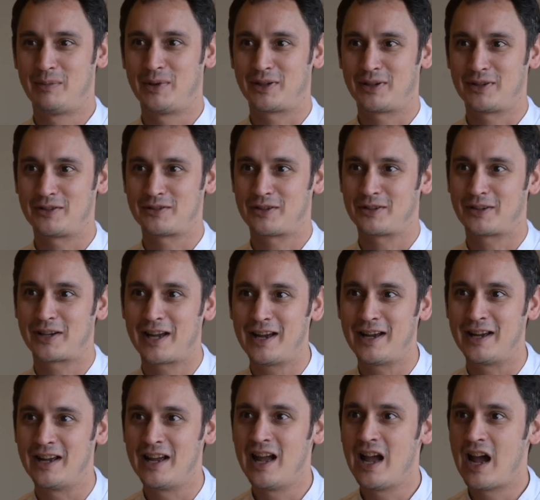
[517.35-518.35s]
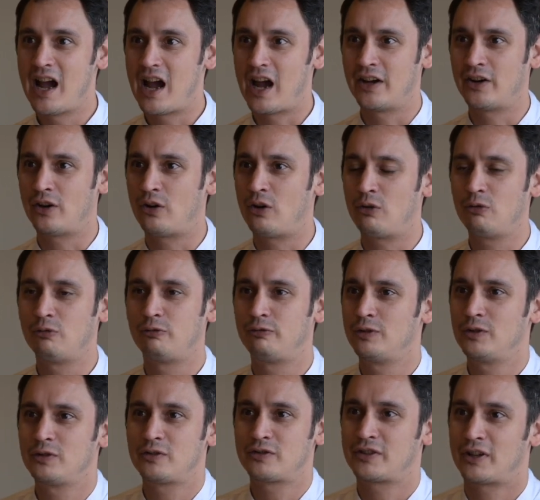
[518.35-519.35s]
Because, okay. And a whole
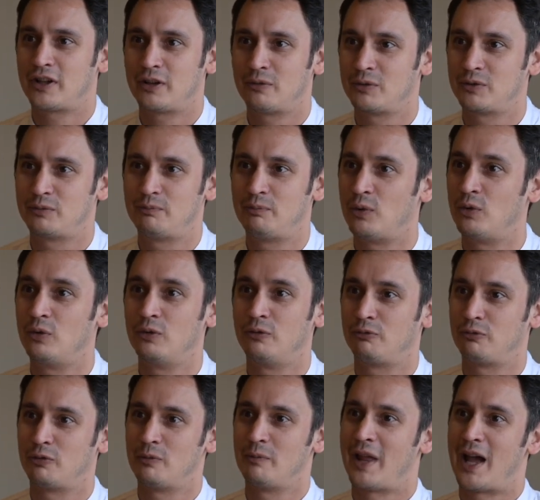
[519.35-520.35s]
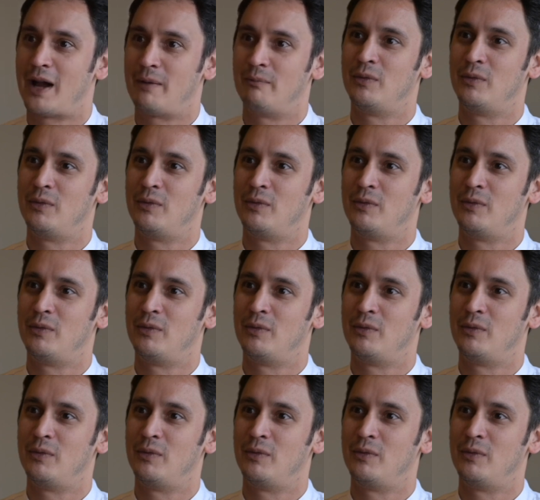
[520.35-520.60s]
food style was born from that